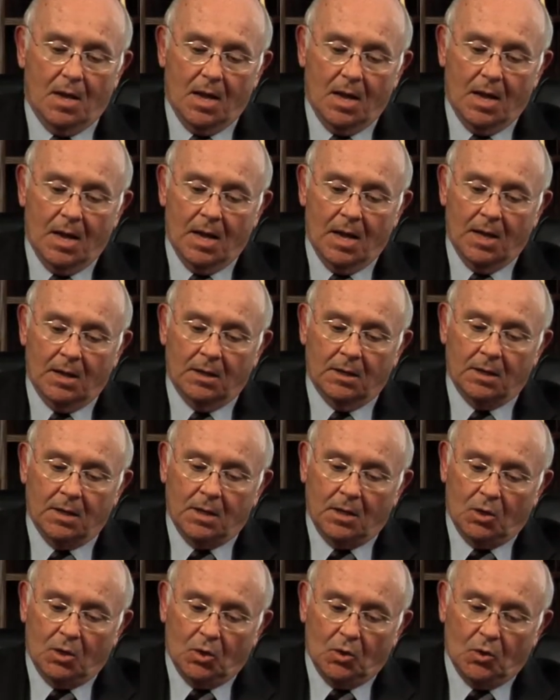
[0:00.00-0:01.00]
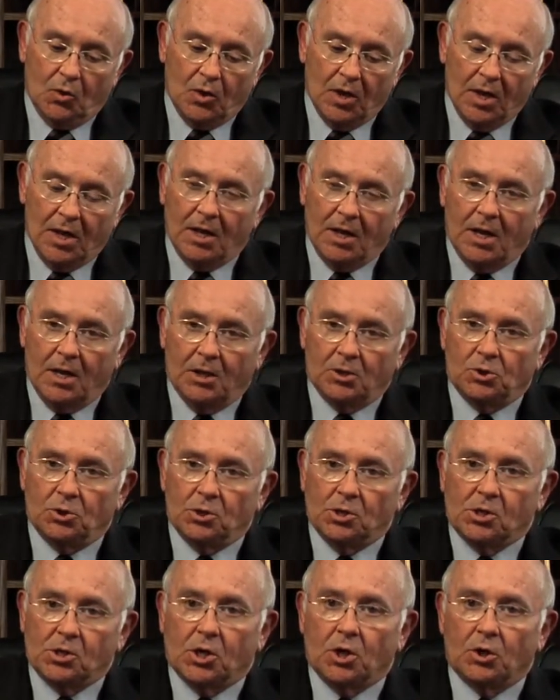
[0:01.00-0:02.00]
And then as
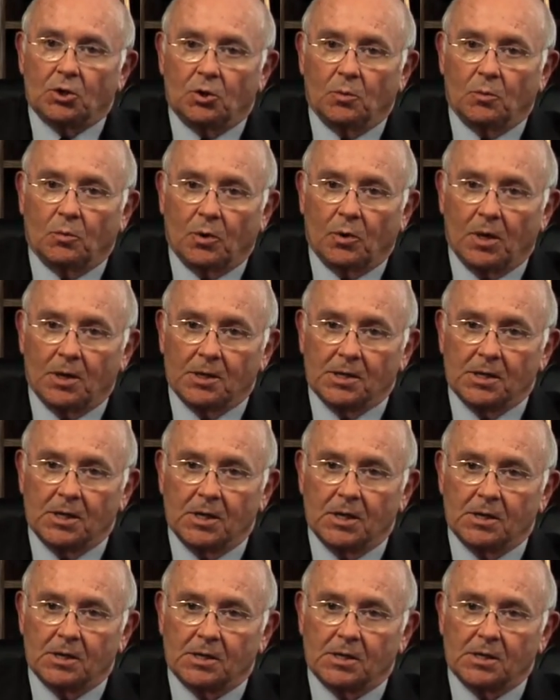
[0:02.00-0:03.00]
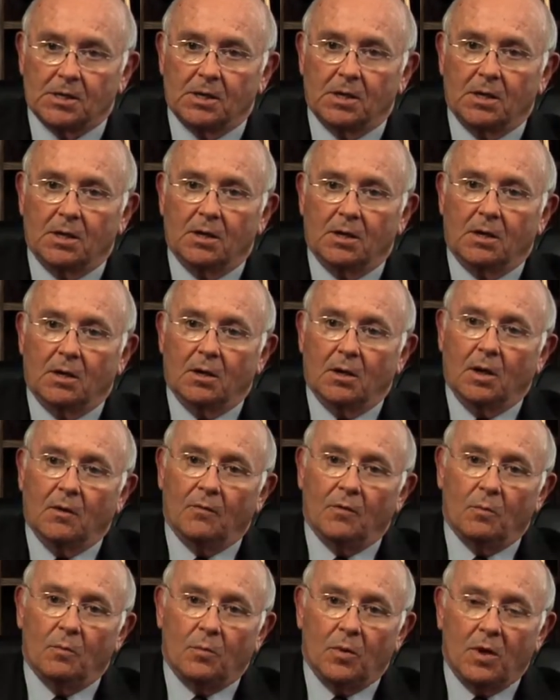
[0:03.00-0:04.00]
you start the process
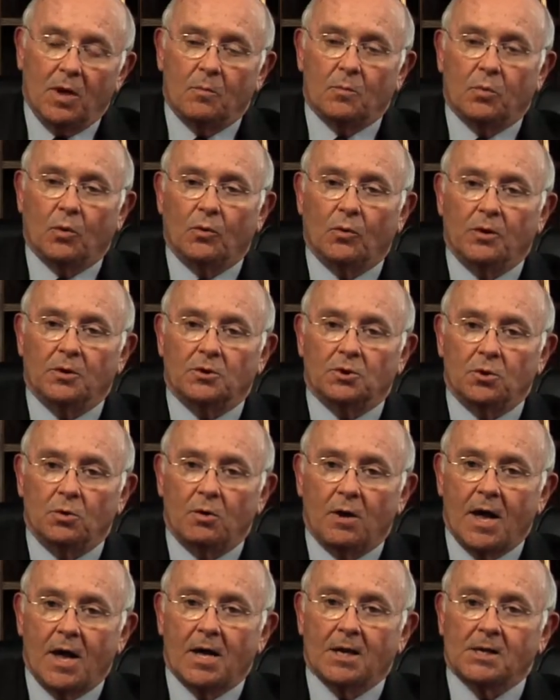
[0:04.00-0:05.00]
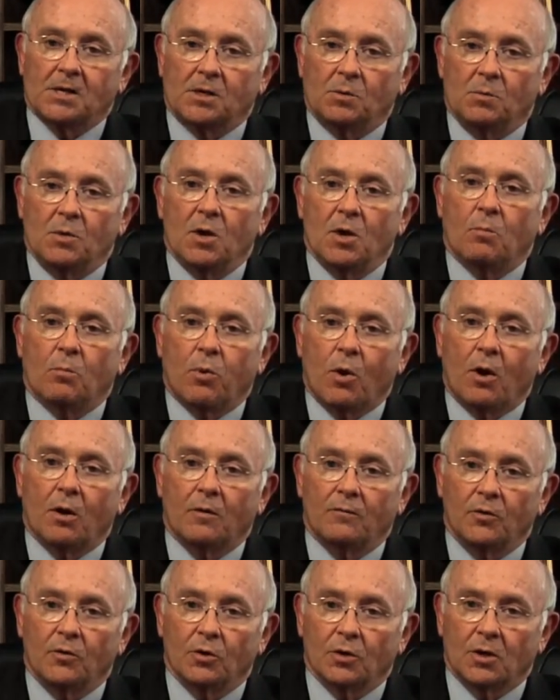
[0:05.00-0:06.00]
of the people that you ask to be a
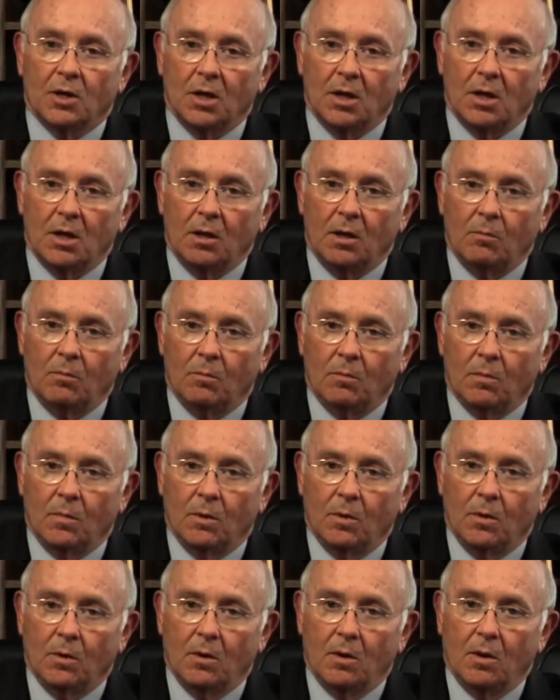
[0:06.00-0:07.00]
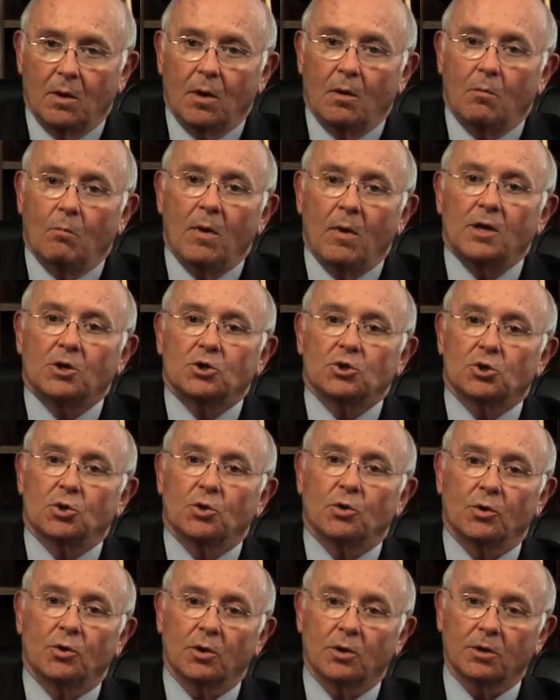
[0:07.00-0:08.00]
part of your team, make
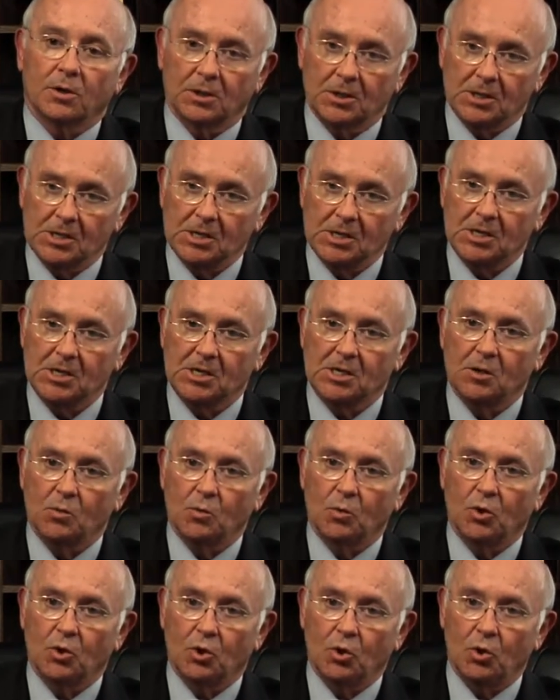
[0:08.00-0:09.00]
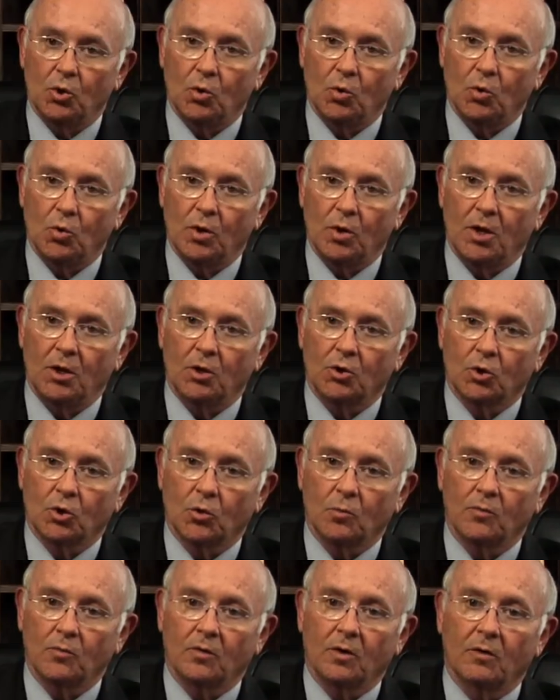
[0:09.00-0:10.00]
sure they're consistent with you in
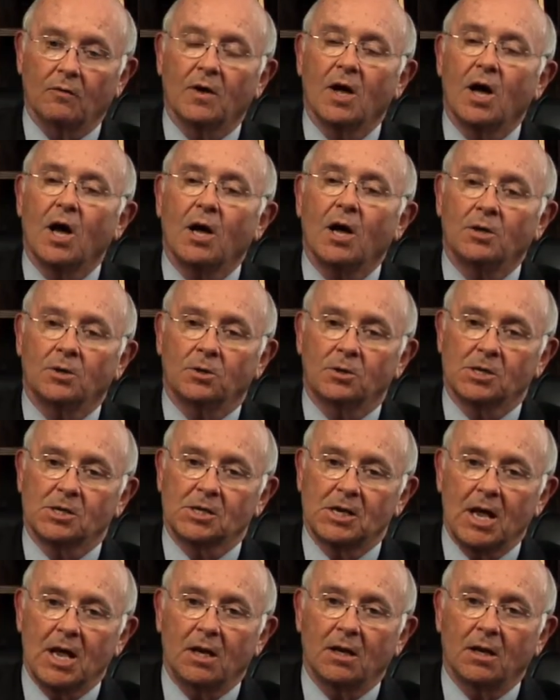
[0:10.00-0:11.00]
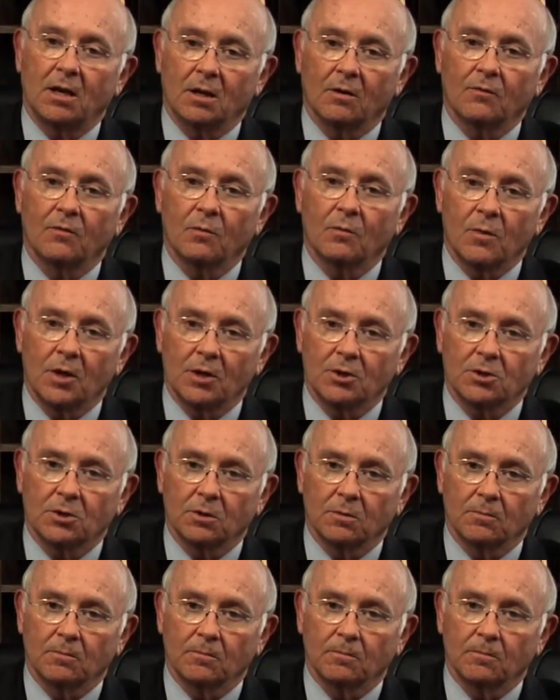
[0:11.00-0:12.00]
terms of understanding of the
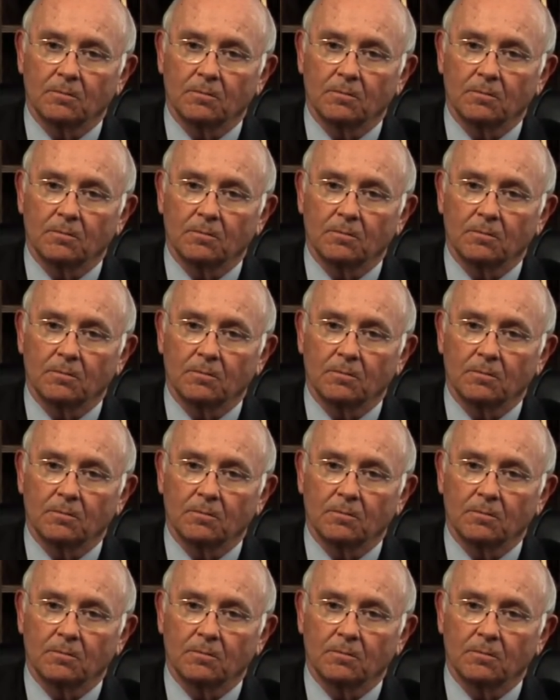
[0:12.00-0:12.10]
mission.